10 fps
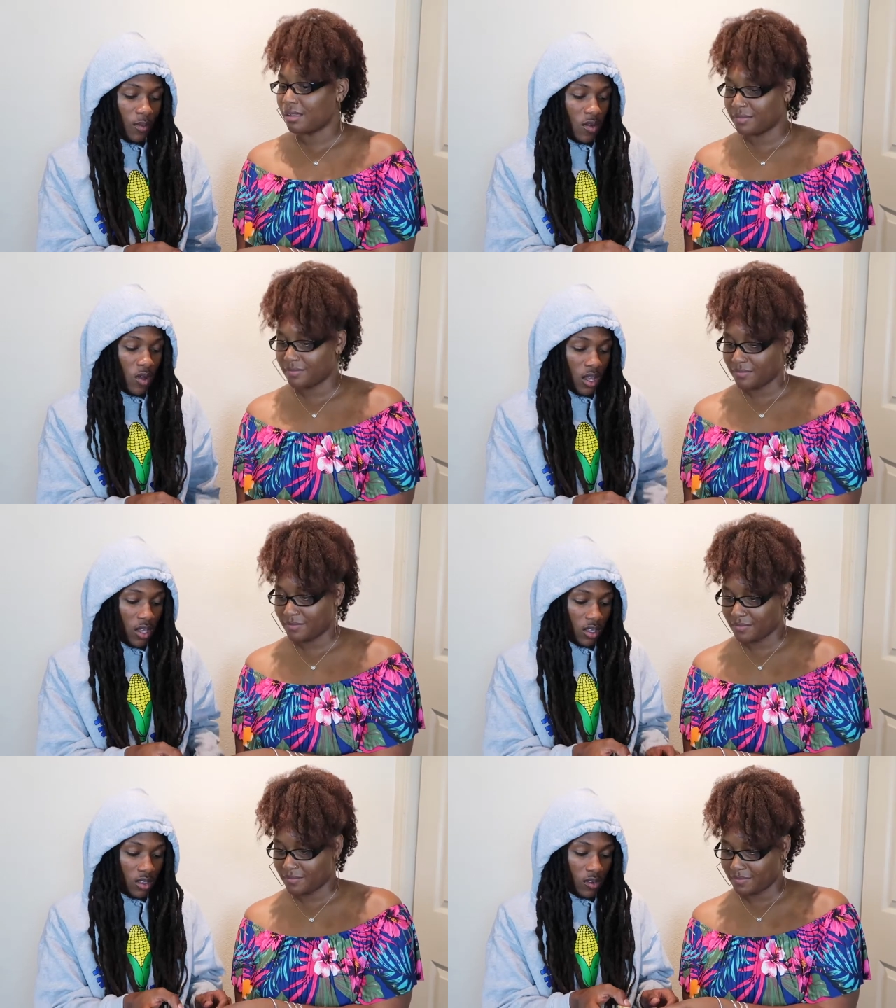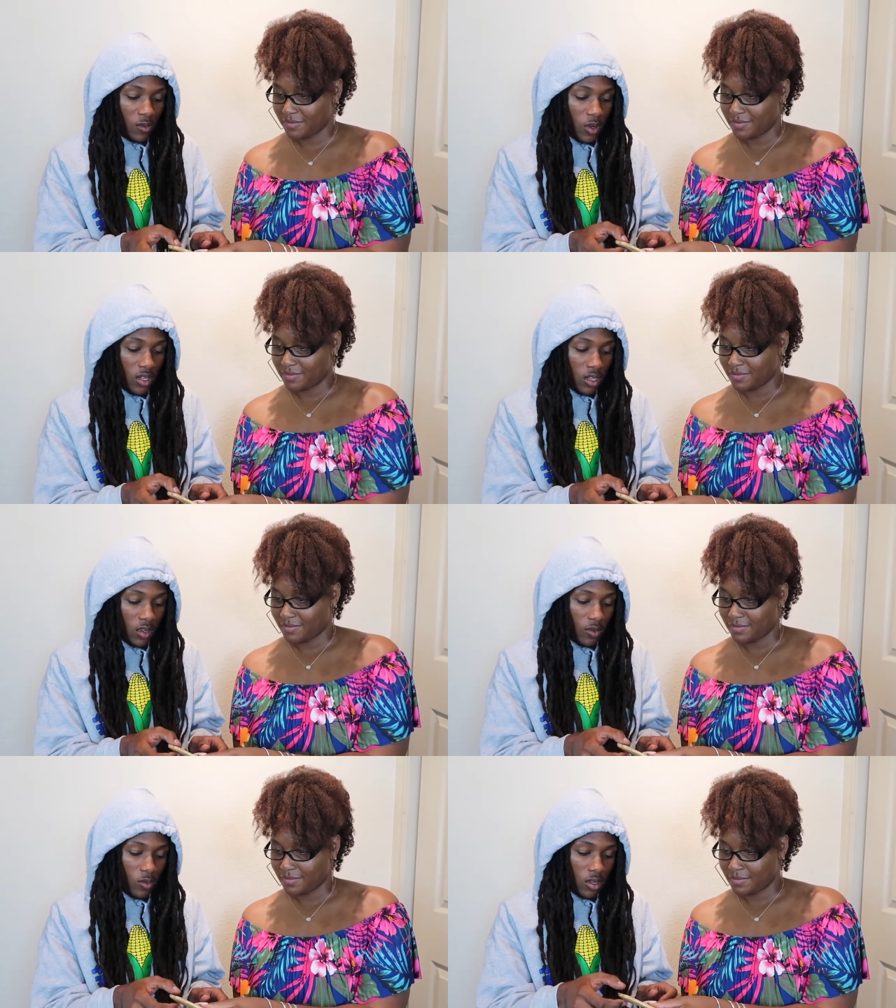Speaker 1: mean, wow, like, don't break it
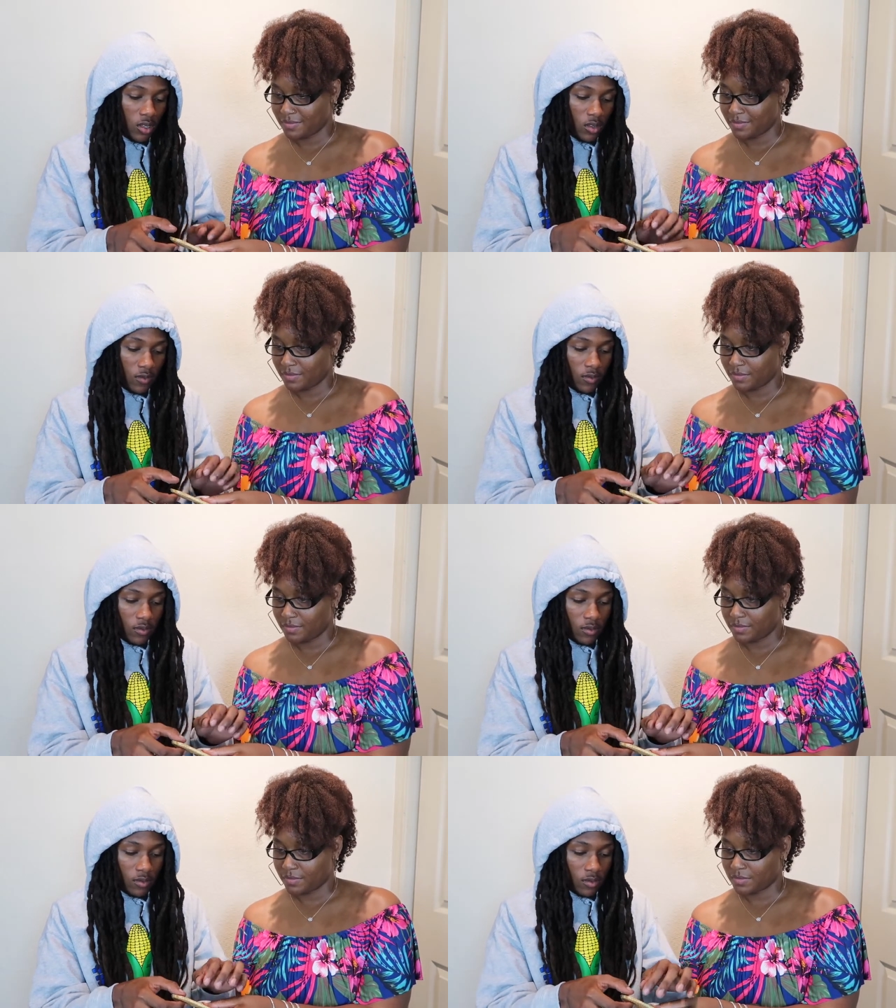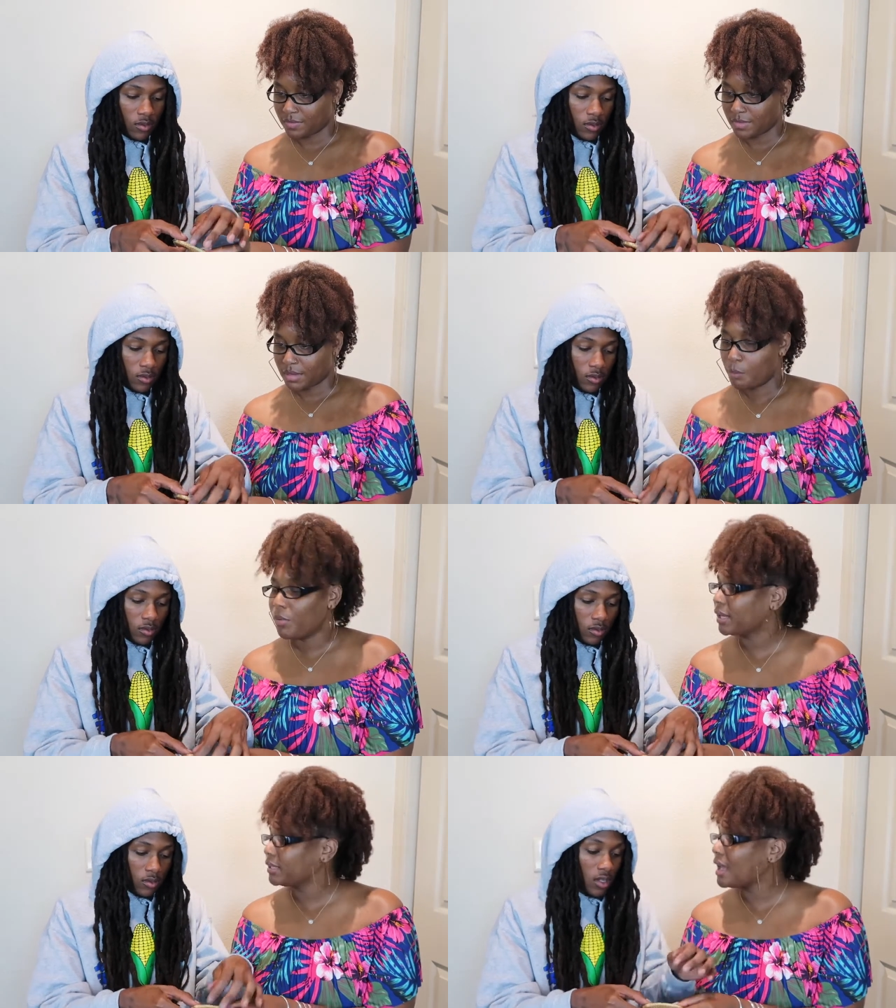down, don't break it down.
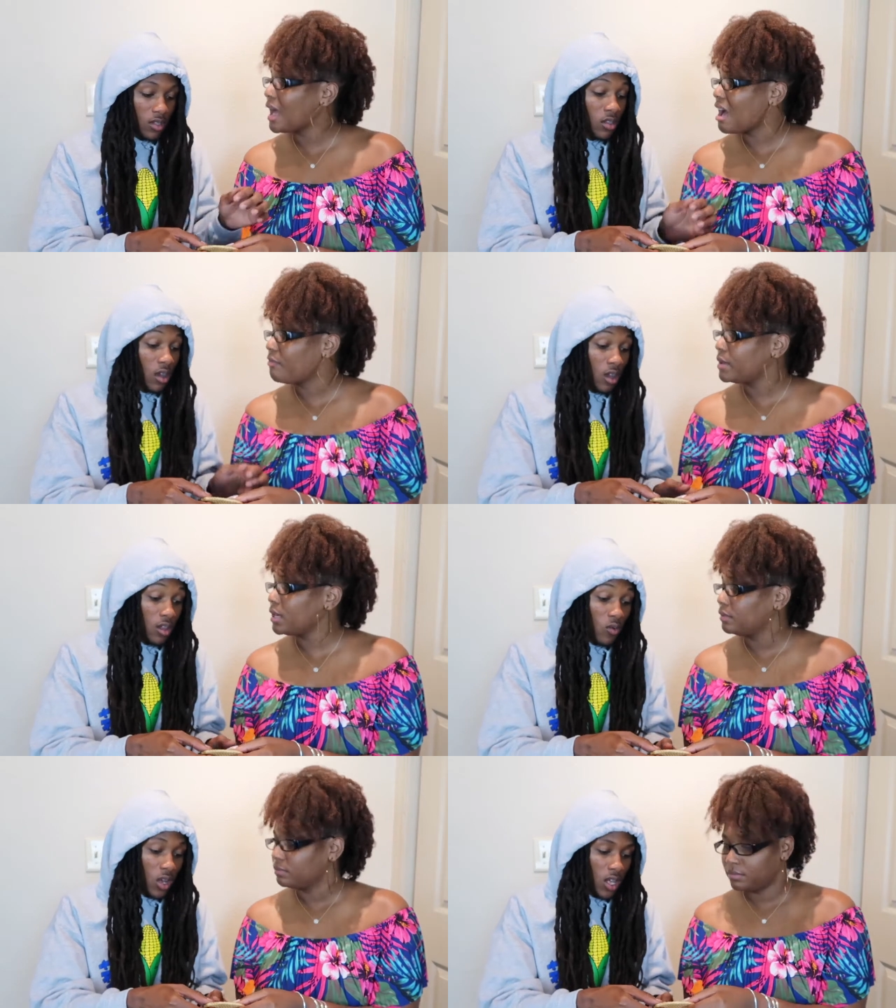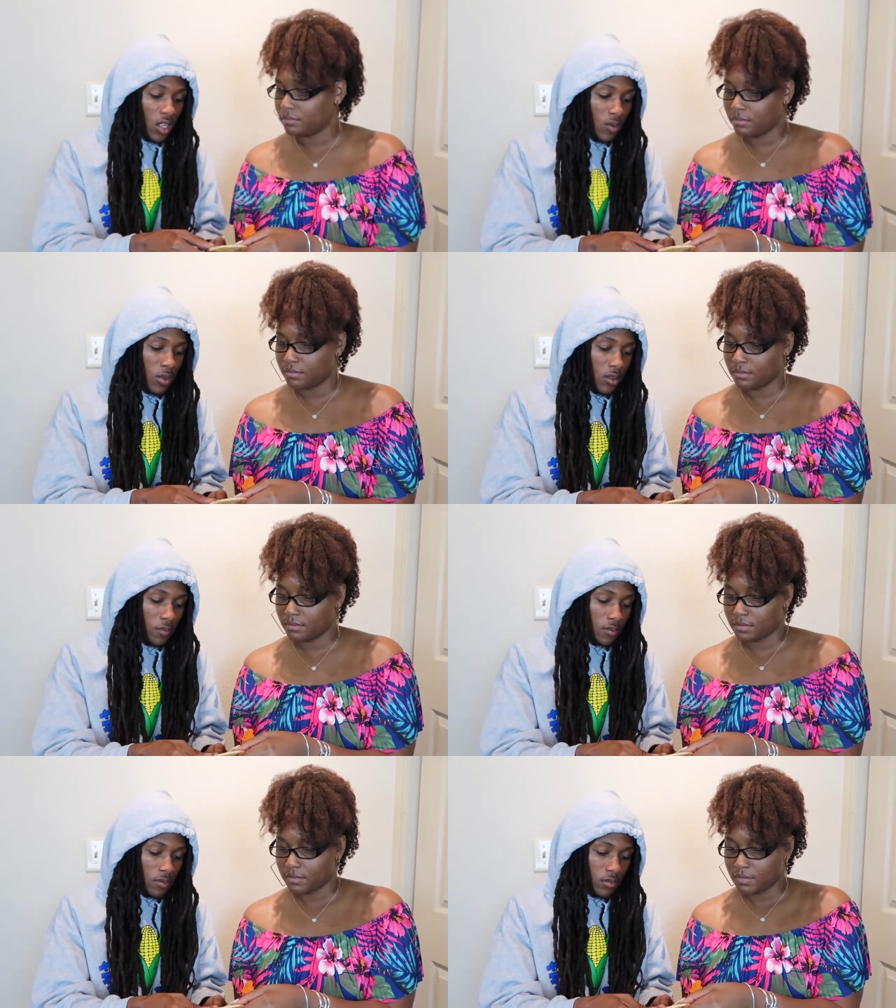Break it down No, I want to
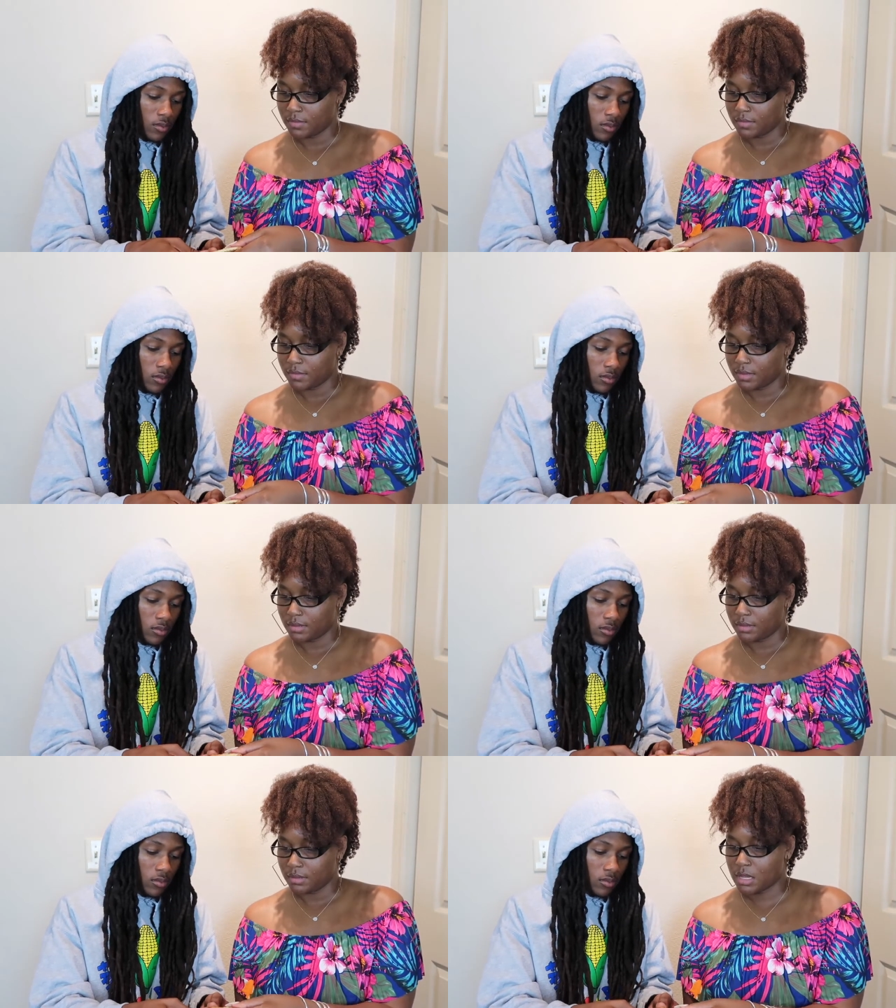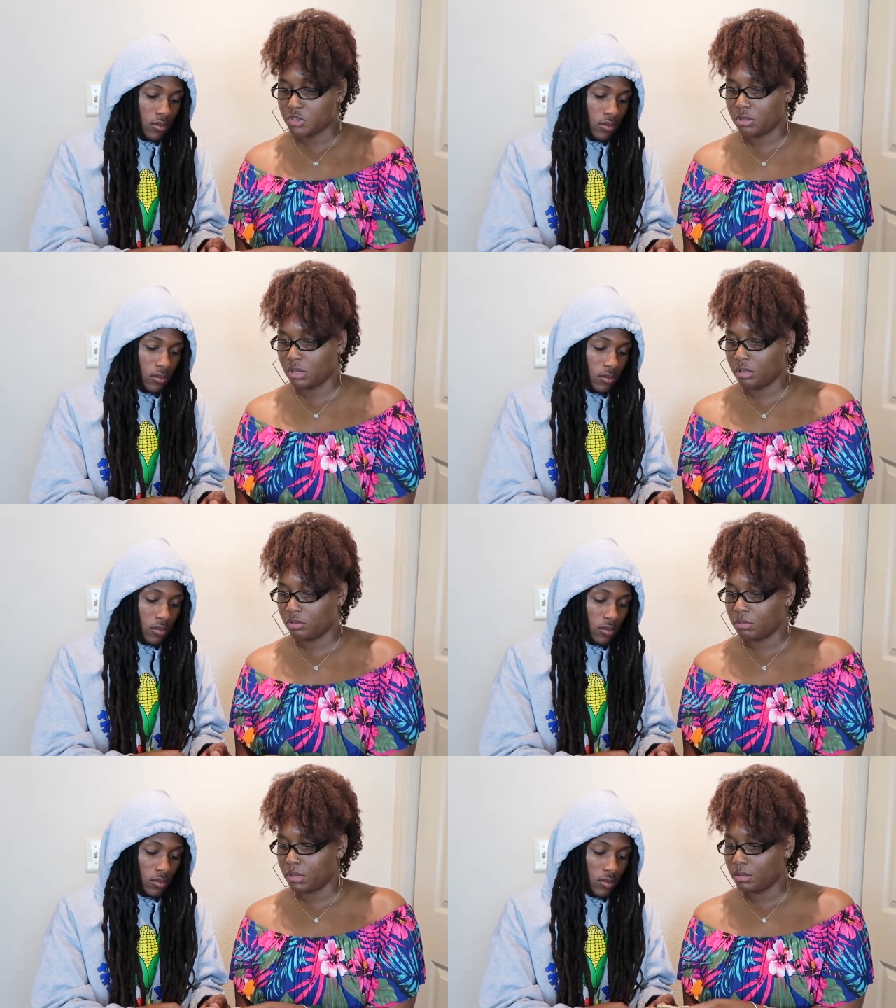be.
Speaker 2: So you're
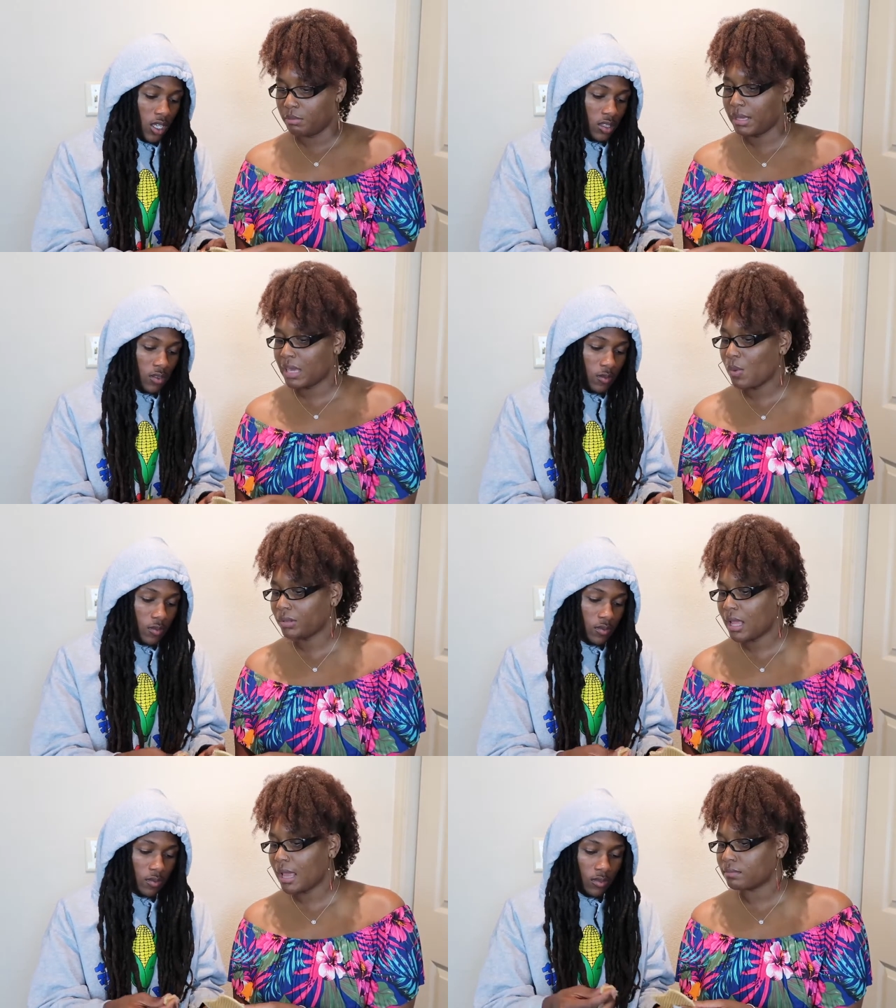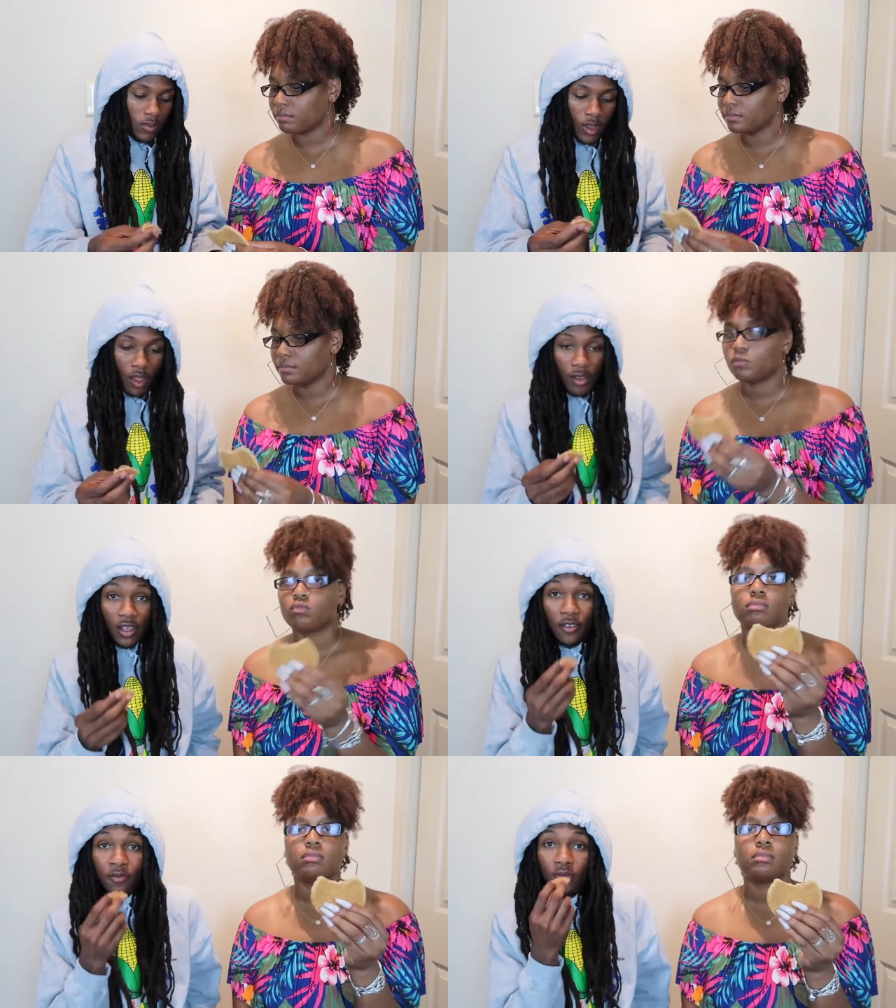give to me. Yes. Mickey, what the heck? Yeah.